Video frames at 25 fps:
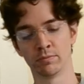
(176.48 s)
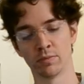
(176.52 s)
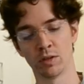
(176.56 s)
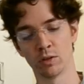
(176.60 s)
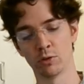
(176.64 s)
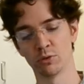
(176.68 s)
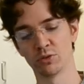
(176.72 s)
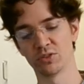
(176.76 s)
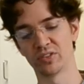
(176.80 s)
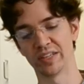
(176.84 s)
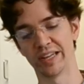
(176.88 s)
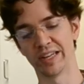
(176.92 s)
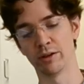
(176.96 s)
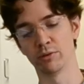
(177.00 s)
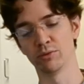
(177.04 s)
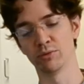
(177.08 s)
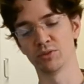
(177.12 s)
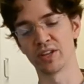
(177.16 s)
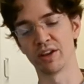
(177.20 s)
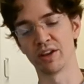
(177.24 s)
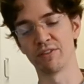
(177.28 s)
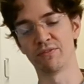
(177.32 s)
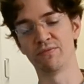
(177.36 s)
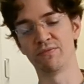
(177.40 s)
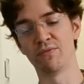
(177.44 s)
and those
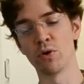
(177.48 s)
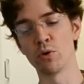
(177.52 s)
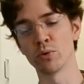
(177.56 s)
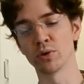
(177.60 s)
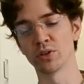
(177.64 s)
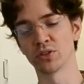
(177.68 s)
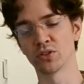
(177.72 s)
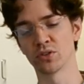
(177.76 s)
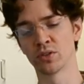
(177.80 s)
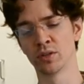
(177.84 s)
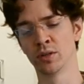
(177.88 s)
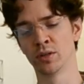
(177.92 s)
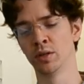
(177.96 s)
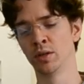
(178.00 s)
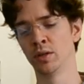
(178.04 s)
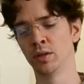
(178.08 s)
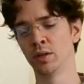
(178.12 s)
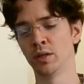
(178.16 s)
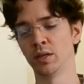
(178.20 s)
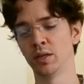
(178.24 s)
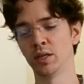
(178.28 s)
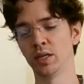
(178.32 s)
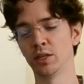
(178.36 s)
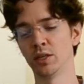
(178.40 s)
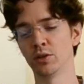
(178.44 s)
sounds get focused
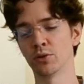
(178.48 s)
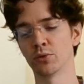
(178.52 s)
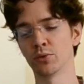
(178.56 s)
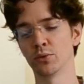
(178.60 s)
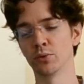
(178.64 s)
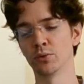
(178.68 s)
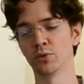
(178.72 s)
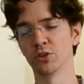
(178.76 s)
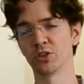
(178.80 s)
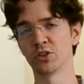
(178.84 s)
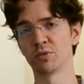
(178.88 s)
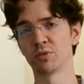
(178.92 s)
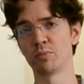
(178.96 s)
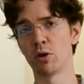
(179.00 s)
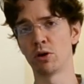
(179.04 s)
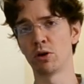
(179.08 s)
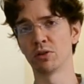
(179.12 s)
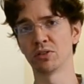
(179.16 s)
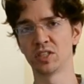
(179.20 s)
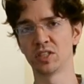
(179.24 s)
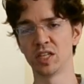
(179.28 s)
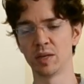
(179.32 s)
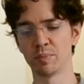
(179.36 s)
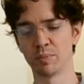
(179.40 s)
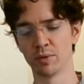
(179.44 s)
in through the
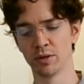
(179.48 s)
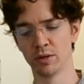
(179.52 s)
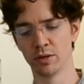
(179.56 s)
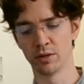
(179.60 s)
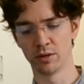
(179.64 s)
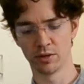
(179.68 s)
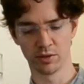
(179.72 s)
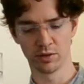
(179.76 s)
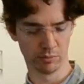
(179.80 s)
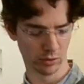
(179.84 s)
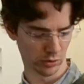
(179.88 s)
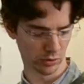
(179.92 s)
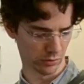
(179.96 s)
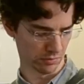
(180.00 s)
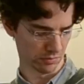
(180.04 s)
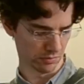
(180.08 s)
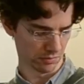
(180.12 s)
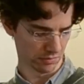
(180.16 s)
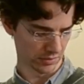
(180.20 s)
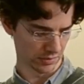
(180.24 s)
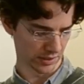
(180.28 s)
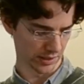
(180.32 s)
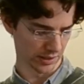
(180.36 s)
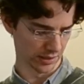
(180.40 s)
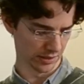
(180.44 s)
small tip of the
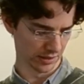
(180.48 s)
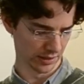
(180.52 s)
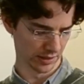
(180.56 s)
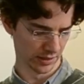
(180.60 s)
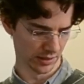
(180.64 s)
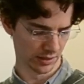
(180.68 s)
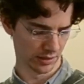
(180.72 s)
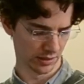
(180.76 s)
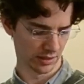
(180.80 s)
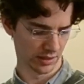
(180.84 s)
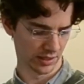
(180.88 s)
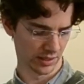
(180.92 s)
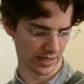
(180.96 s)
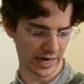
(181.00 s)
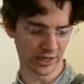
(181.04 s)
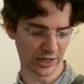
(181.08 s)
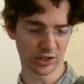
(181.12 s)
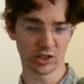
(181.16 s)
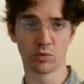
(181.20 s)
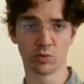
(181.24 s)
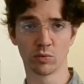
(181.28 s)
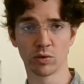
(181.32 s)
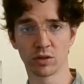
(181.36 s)
balloon, and it actually